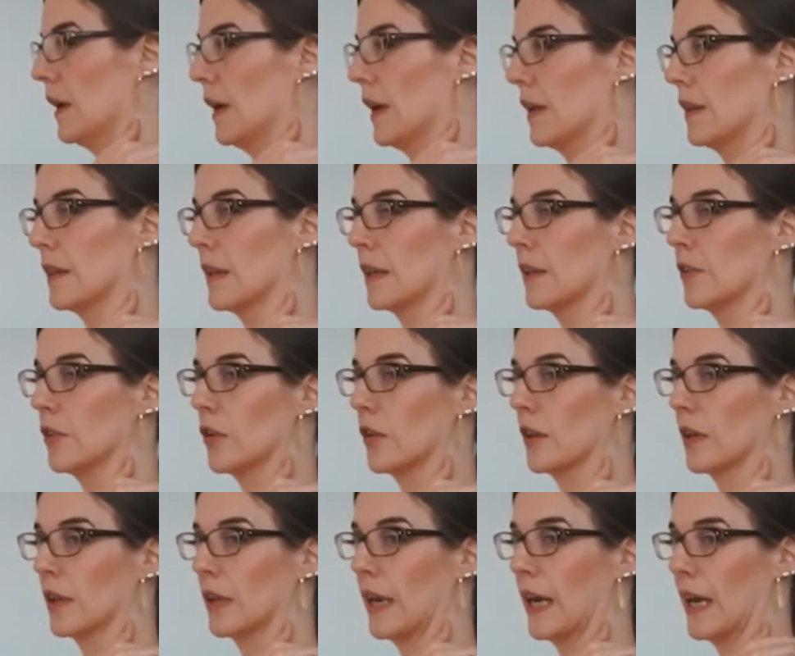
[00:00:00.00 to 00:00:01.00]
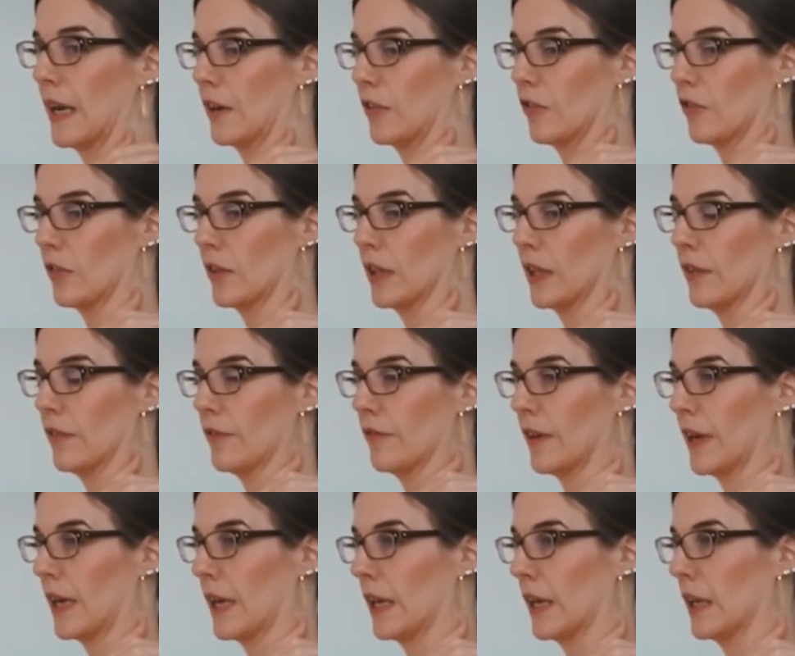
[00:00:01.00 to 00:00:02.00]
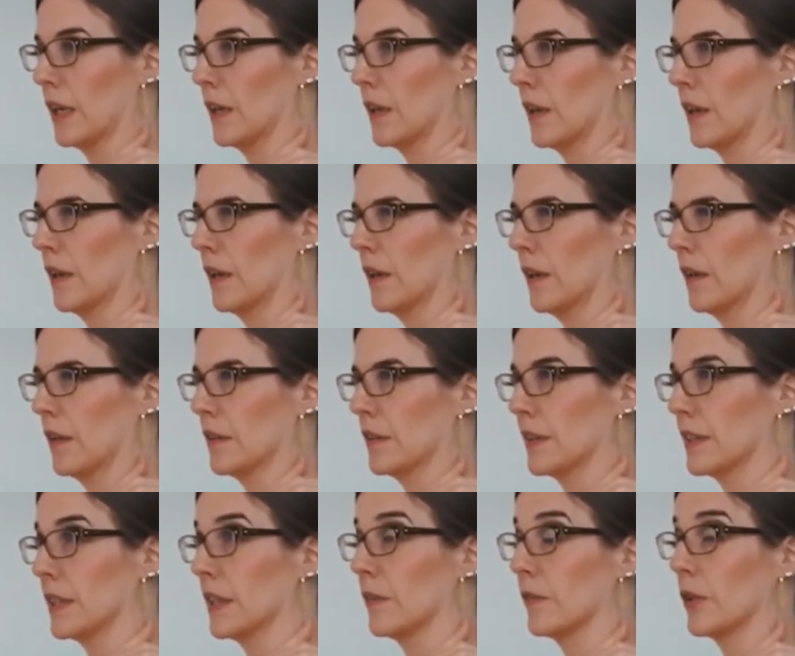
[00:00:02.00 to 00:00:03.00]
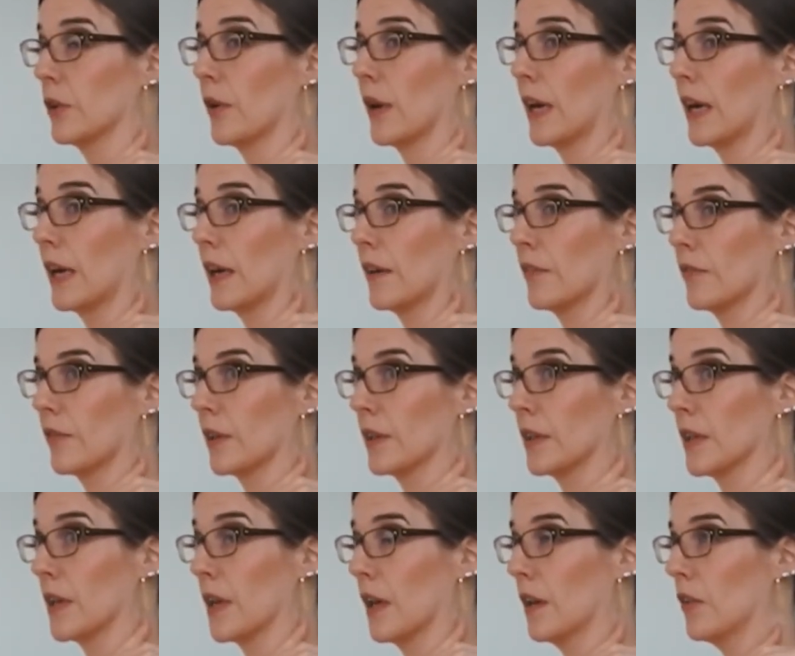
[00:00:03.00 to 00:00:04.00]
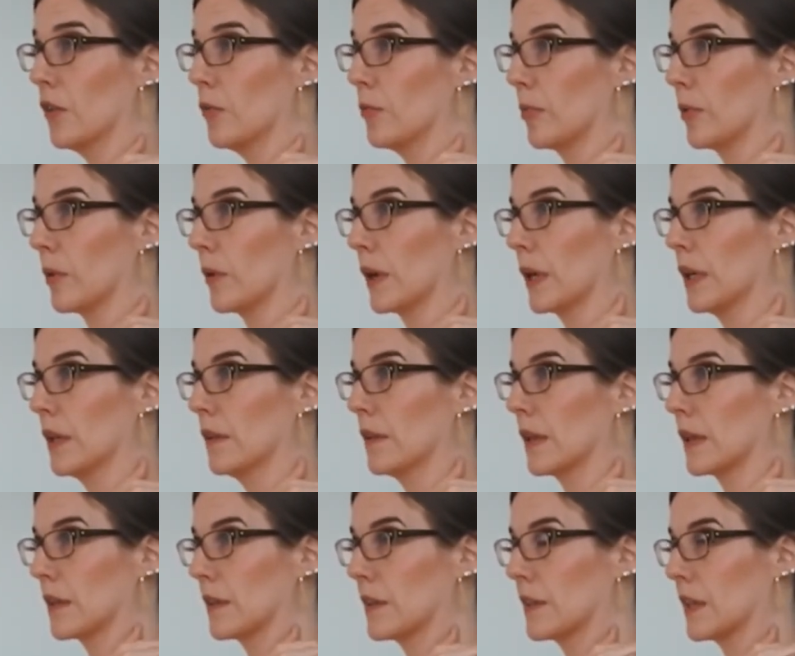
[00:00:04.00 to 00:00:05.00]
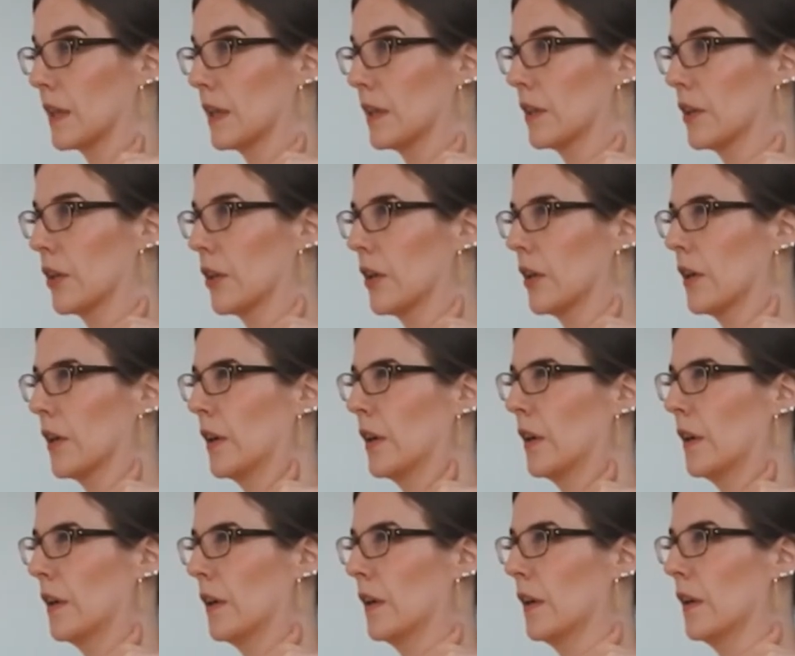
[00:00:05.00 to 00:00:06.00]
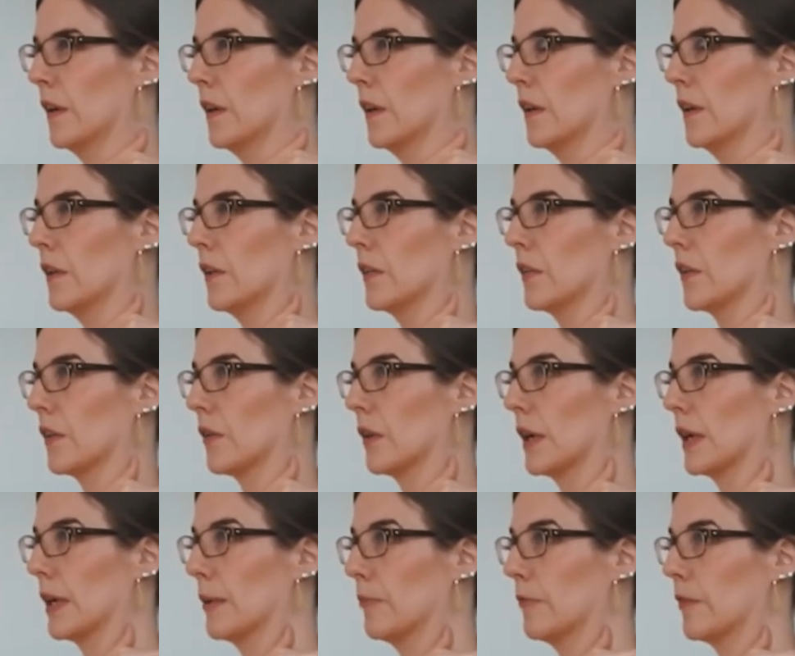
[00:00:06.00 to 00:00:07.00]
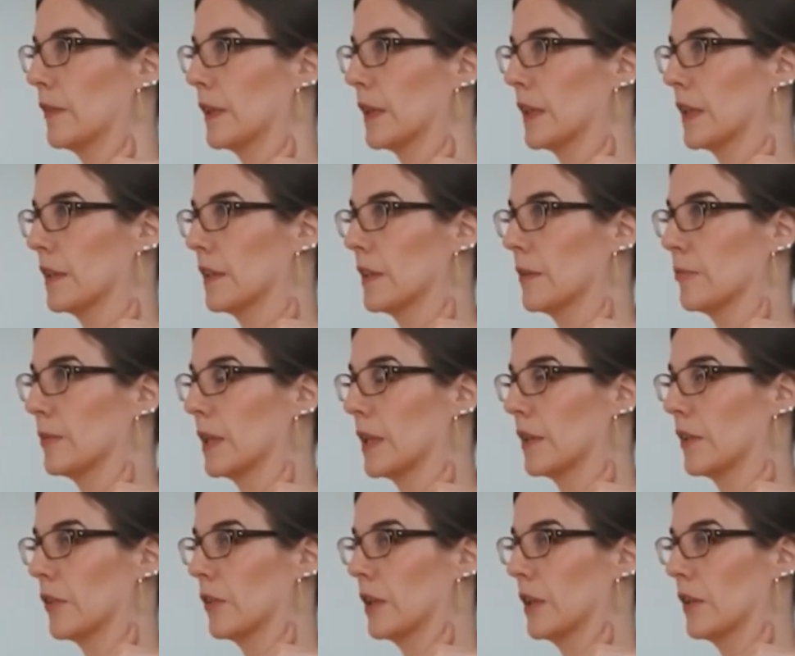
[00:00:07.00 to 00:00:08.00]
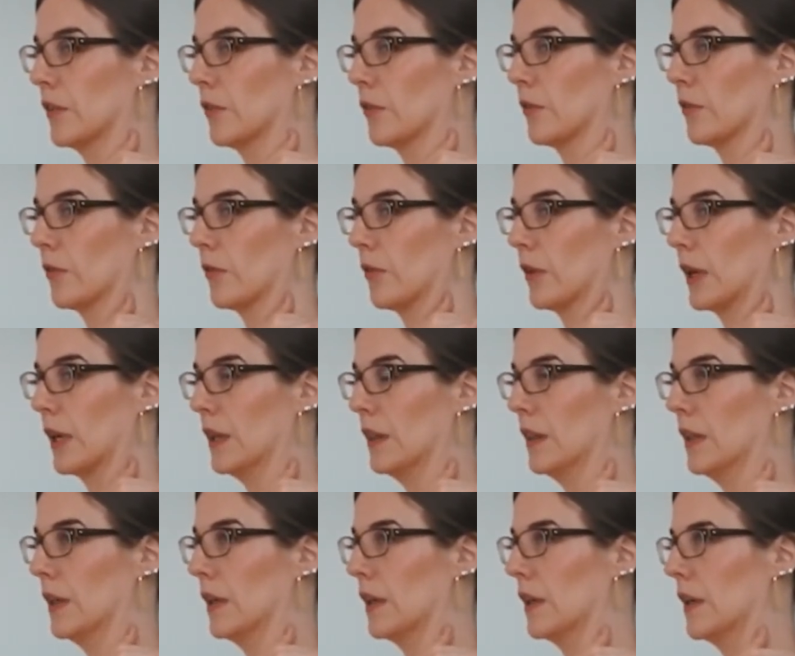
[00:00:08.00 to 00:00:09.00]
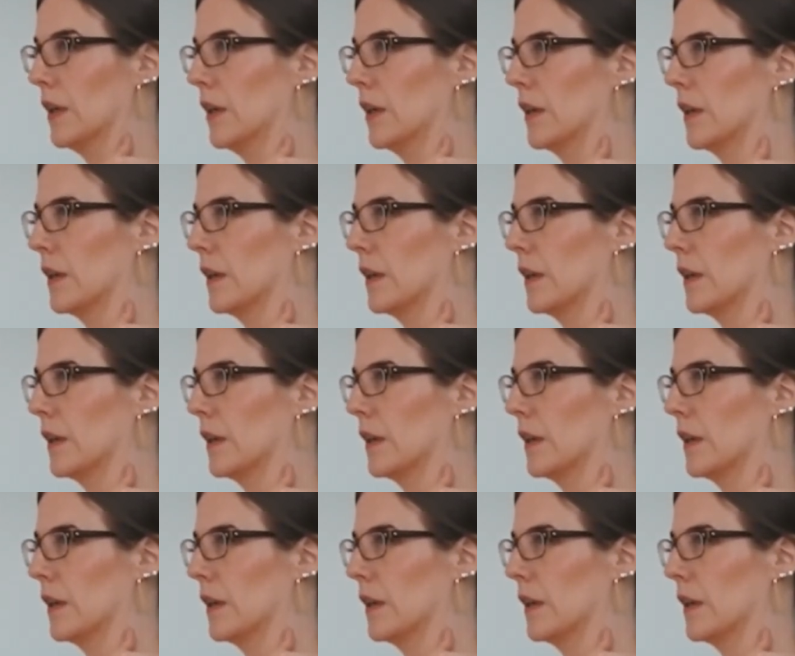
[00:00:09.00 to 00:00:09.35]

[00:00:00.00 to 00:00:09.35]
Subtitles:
And then you can actually see if you have another point that's tender. So I'm feeling some tenderness right there.